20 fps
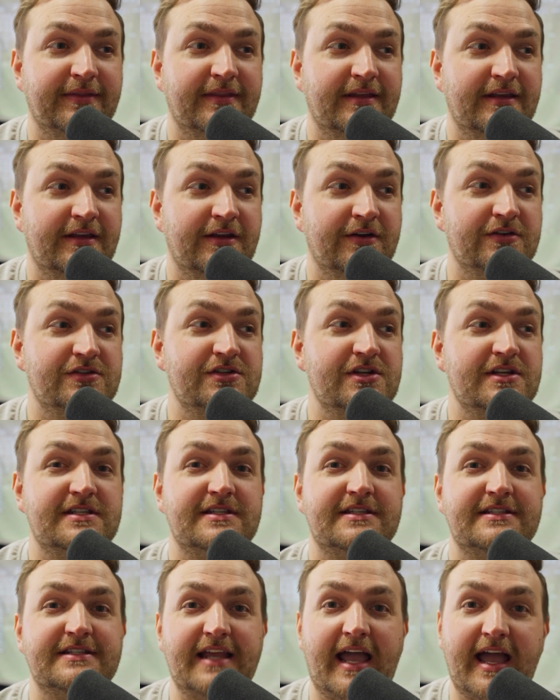you're just
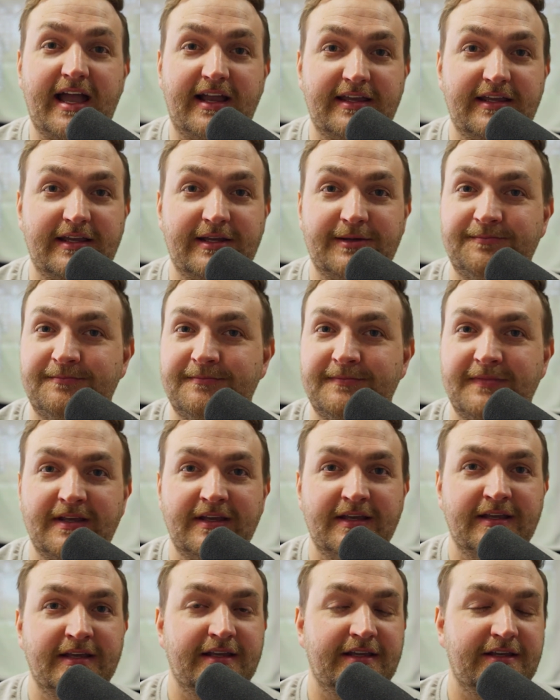stacking
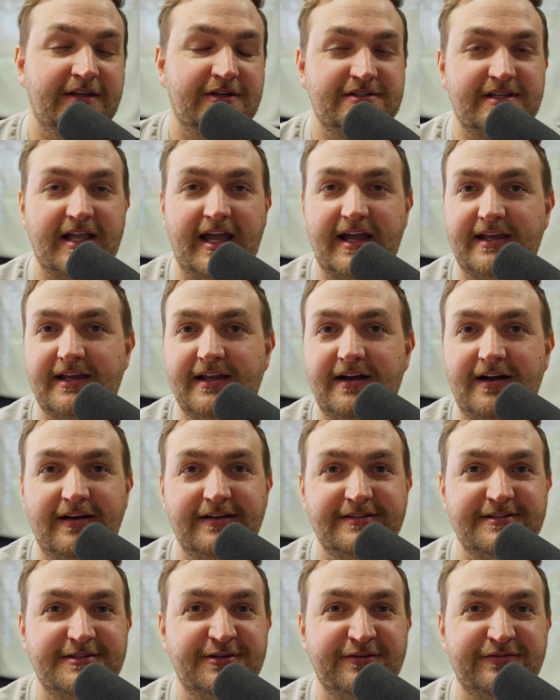
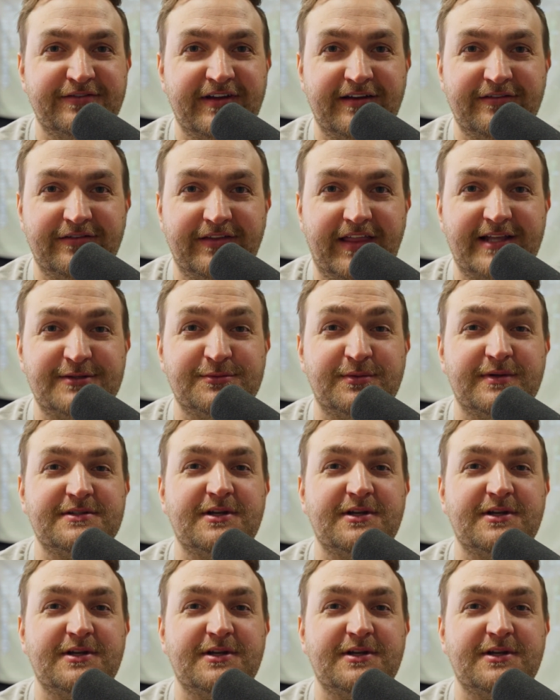odds in your favor. That's what it's